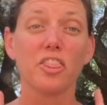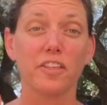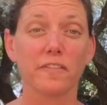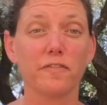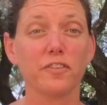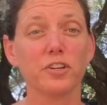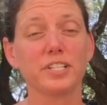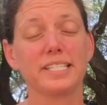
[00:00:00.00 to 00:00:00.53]

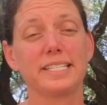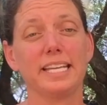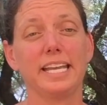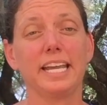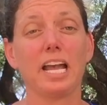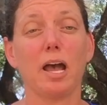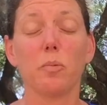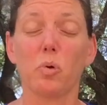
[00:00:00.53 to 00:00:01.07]
The first
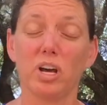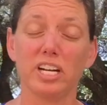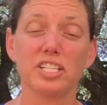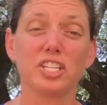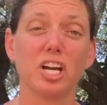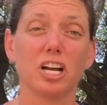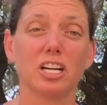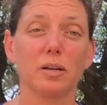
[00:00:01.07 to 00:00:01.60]
thing I
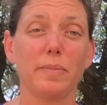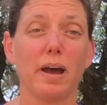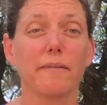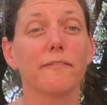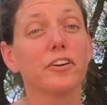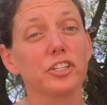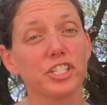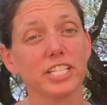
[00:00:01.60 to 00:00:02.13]
want to talk
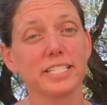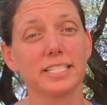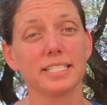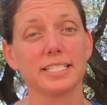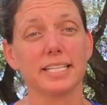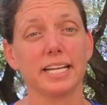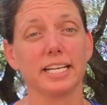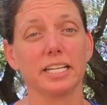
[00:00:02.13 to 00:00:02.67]
about for just a
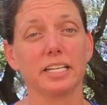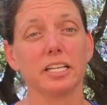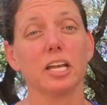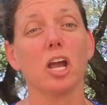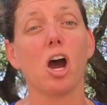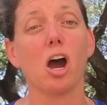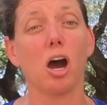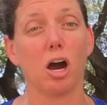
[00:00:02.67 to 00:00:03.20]
second
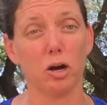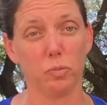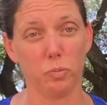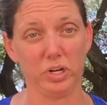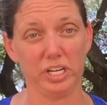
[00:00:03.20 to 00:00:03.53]
are